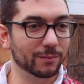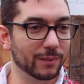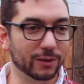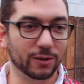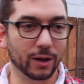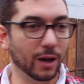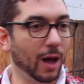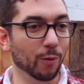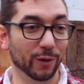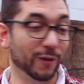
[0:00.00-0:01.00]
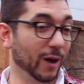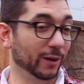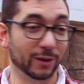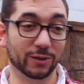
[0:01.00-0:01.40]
It's like, I want to find like